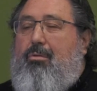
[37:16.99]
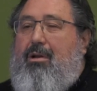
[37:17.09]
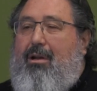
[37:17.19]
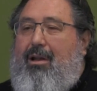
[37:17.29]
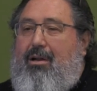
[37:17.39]

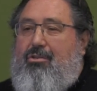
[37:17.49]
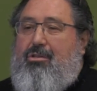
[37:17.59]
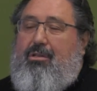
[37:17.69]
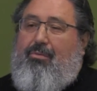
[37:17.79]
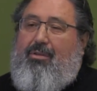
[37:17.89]
enlarge
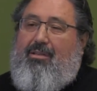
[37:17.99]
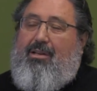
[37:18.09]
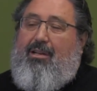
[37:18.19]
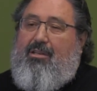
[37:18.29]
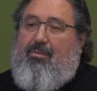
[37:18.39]
the
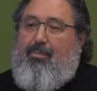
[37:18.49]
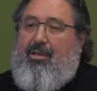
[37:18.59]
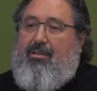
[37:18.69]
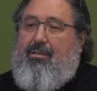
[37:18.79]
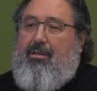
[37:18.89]
fiscal
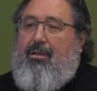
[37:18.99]
space